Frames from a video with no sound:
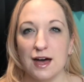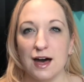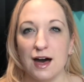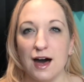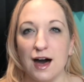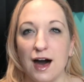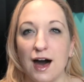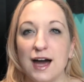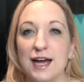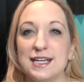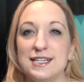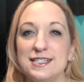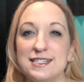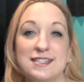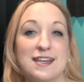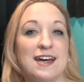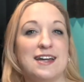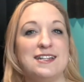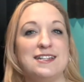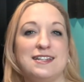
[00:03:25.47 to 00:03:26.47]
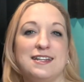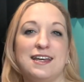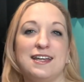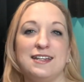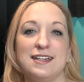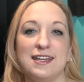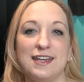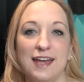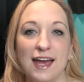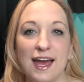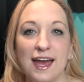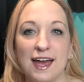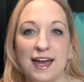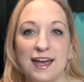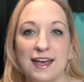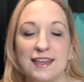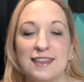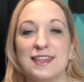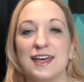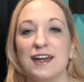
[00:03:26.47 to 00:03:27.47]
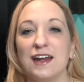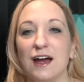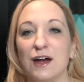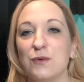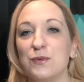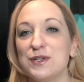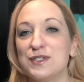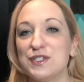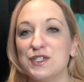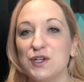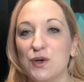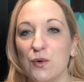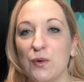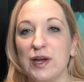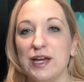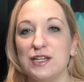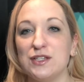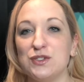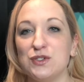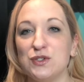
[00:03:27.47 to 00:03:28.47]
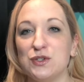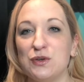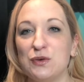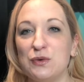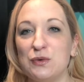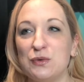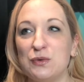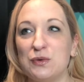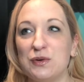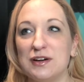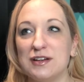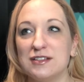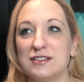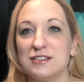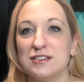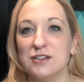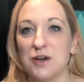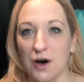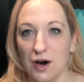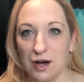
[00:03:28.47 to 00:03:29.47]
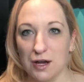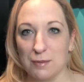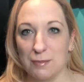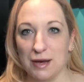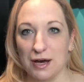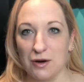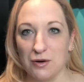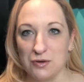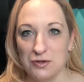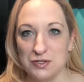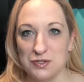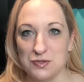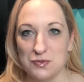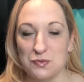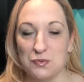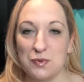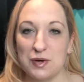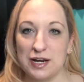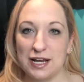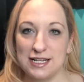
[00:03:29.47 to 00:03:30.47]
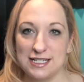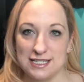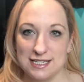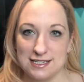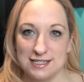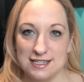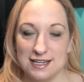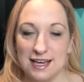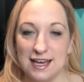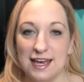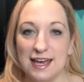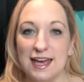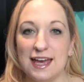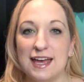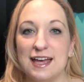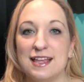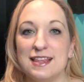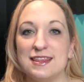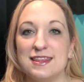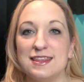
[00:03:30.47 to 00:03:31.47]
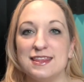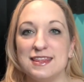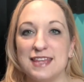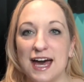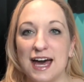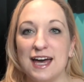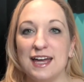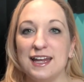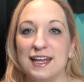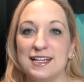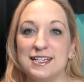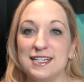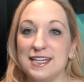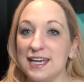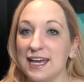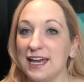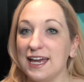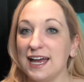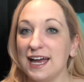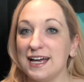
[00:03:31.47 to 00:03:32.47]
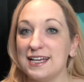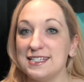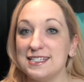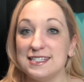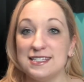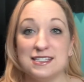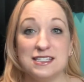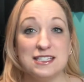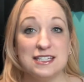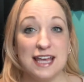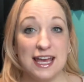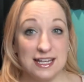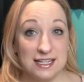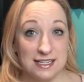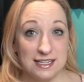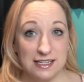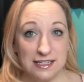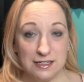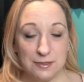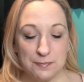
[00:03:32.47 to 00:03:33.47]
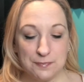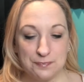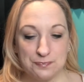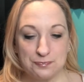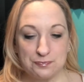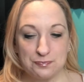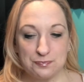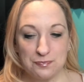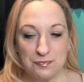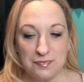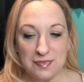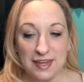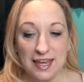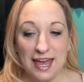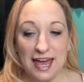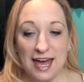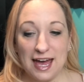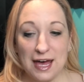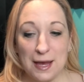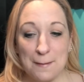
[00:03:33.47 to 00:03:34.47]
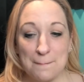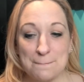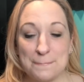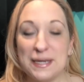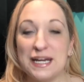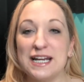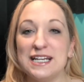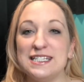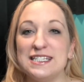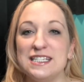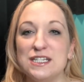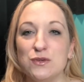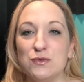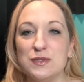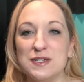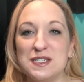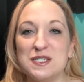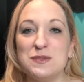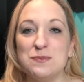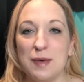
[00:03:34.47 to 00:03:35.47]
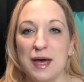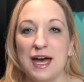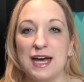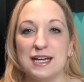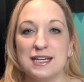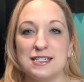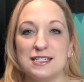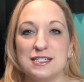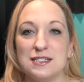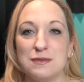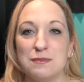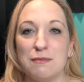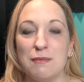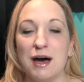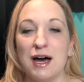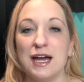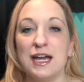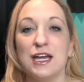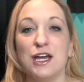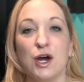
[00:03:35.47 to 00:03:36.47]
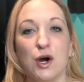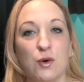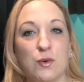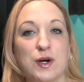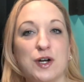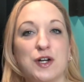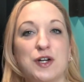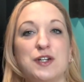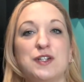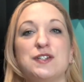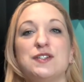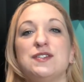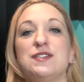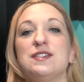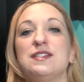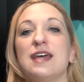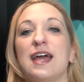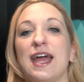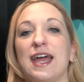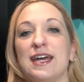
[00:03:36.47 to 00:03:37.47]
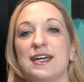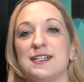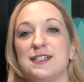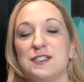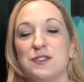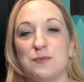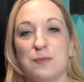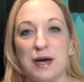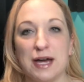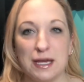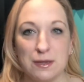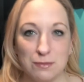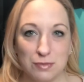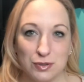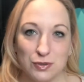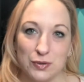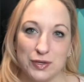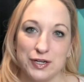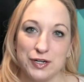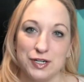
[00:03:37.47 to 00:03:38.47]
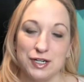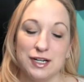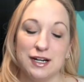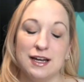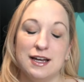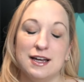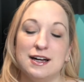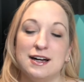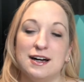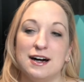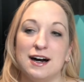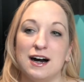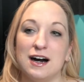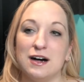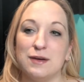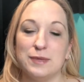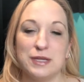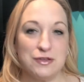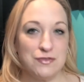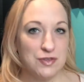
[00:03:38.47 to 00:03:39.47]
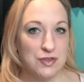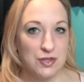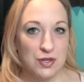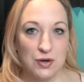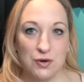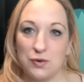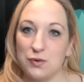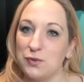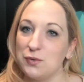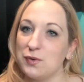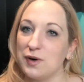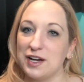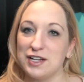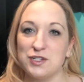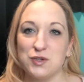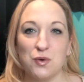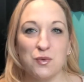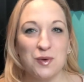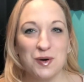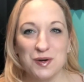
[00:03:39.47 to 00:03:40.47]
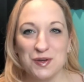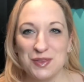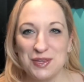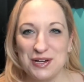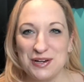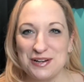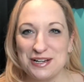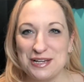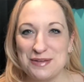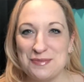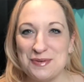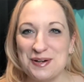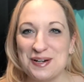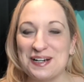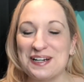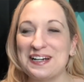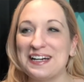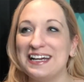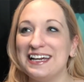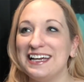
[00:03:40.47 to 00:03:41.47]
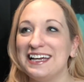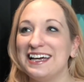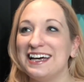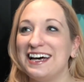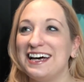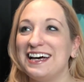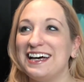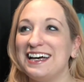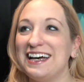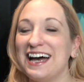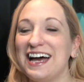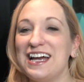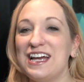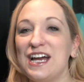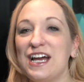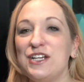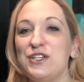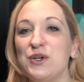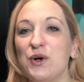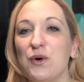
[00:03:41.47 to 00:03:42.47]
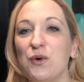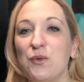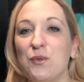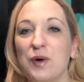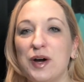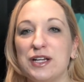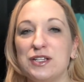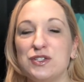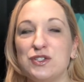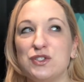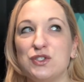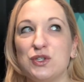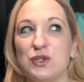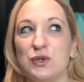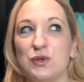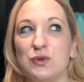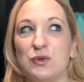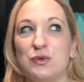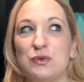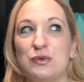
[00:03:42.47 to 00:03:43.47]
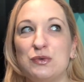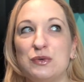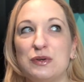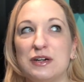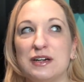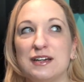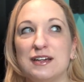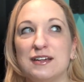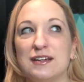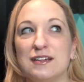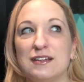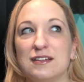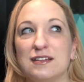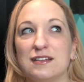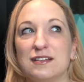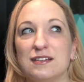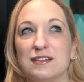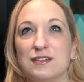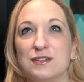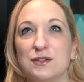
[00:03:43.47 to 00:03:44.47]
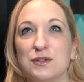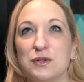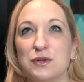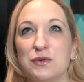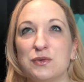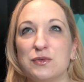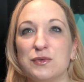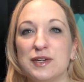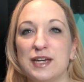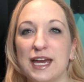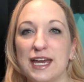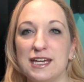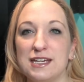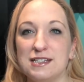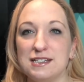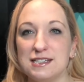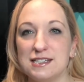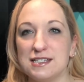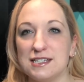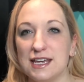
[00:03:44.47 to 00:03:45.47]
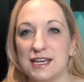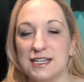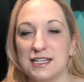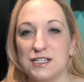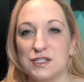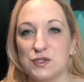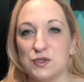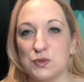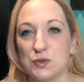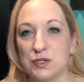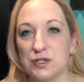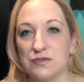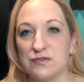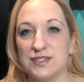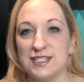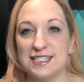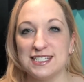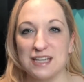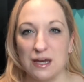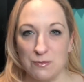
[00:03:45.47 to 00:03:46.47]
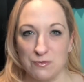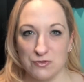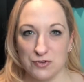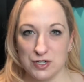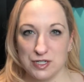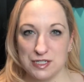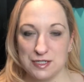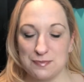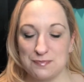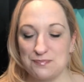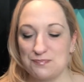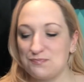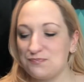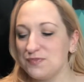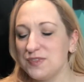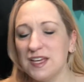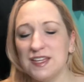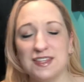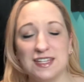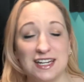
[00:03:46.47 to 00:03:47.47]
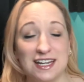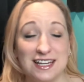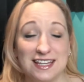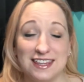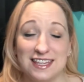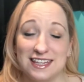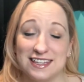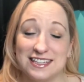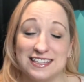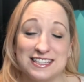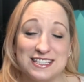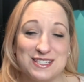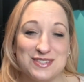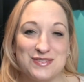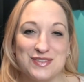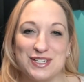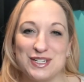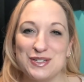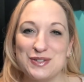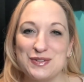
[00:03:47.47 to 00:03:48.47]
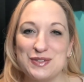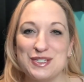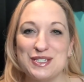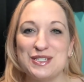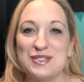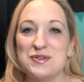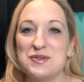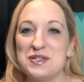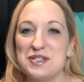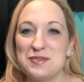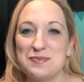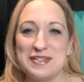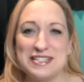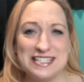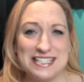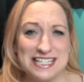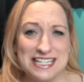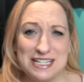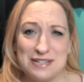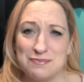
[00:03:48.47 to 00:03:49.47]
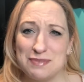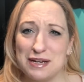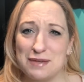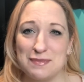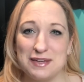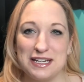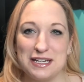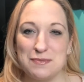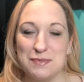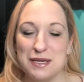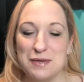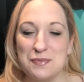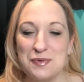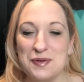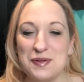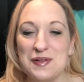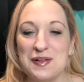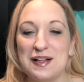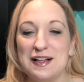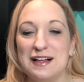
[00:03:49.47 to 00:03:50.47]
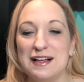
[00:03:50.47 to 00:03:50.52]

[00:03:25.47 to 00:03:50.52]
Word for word: I signed an NDA that I wasn't going to talk about what I did. That NDA has since ended, um, but I still respect my coworkers and my employer um, even though I don't work there anymore. Uh, I, I don't want to create any sort of discomfort. Not that I think that this video is going to be seen by many people,